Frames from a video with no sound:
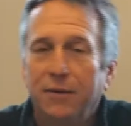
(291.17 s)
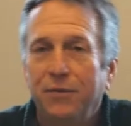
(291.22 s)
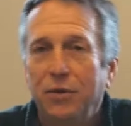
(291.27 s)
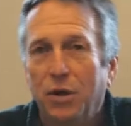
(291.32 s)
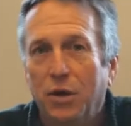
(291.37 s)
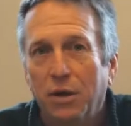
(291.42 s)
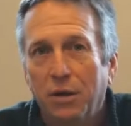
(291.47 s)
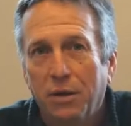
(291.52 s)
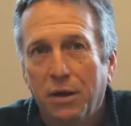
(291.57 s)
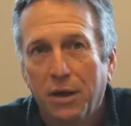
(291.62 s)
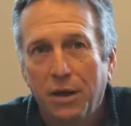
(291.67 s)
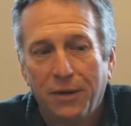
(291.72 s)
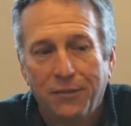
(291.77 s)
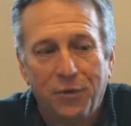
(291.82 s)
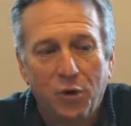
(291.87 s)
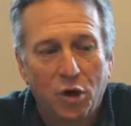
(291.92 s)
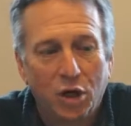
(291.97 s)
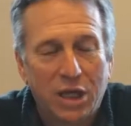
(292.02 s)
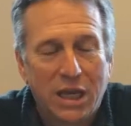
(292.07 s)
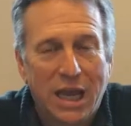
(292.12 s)
If
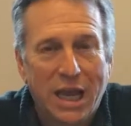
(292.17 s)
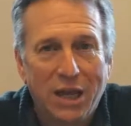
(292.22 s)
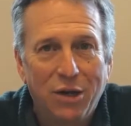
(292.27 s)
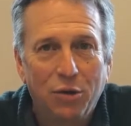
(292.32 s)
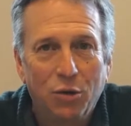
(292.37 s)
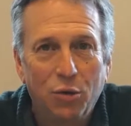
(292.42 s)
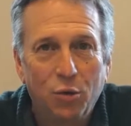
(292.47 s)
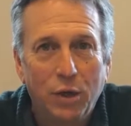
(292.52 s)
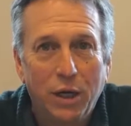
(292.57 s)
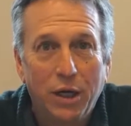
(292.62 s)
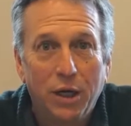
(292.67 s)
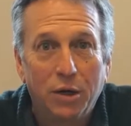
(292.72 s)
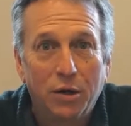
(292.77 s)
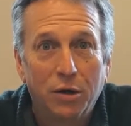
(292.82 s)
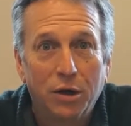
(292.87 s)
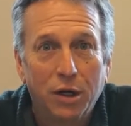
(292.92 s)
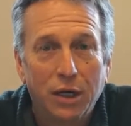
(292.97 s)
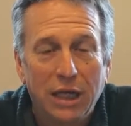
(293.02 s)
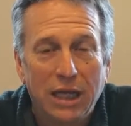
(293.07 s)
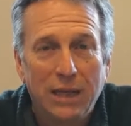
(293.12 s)
you're a Kindle
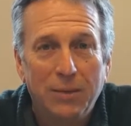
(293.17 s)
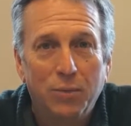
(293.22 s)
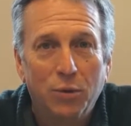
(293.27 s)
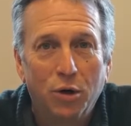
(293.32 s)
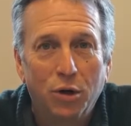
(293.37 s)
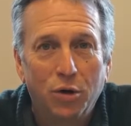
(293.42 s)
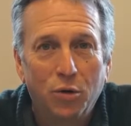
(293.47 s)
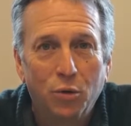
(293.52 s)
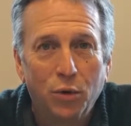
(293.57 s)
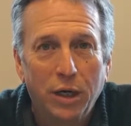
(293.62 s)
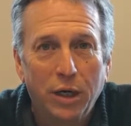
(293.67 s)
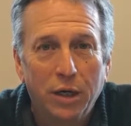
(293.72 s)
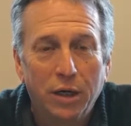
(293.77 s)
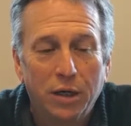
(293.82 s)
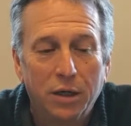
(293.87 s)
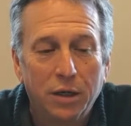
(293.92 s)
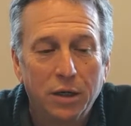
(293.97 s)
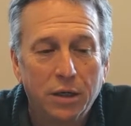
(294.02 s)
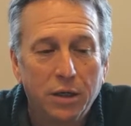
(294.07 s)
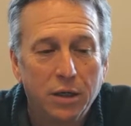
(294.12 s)
reader, ebook
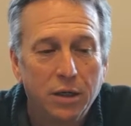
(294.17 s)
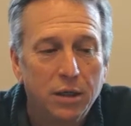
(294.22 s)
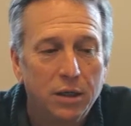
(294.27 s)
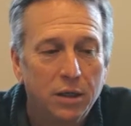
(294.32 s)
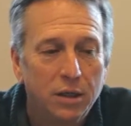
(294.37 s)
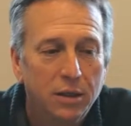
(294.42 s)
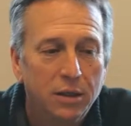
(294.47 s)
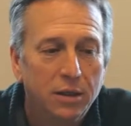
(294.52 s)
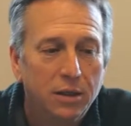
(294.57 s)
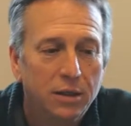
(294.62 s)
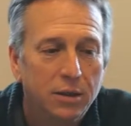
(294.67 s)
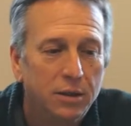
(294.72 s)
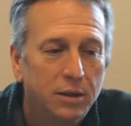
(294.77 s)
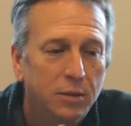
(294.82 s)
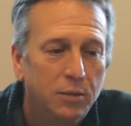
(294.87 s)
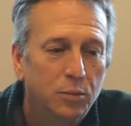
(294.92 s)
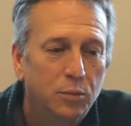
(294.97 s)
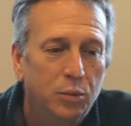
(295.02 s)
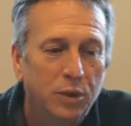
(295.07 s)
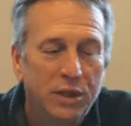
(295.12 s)
reader,
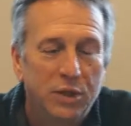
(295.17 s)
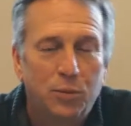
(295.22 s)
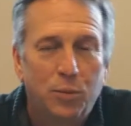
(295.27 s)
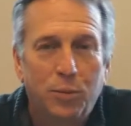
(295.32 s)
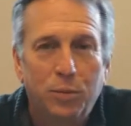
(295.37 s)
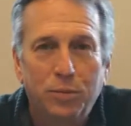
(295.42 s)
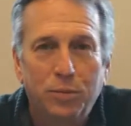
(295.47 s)
please